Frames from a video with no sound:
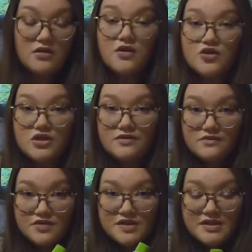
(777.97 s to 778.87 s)
lotion,
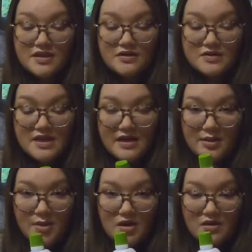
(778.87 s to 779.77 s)
just a little
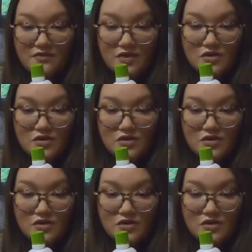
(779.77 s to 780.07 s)
tiny bottle of